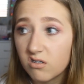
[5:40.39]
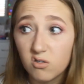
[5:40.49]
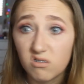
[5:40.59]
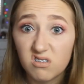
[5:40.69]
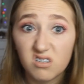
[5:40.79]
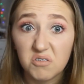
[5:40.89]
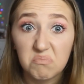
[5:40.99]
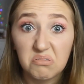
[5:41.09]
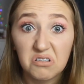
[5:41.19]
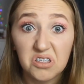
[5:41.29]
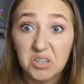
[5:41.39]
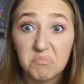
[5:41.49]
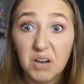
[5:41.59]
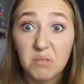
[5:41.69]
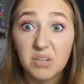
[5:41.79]
good to put on
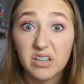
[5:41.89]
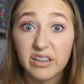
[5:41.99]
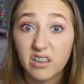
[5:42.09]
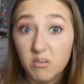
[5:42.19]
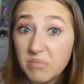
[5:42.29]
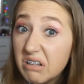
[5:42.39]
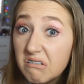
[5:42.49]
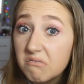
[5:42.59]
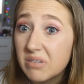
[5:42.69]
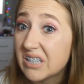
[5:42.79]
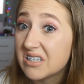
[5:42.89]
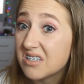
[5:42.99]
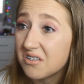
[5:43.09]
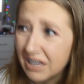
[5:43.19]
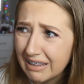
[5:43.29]
the barbell and dumbbell
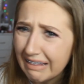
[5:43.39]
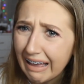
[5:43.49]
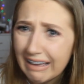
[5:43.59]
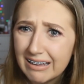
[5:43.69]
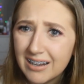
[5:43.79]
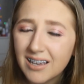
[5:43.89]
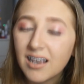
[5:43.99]
because you need that.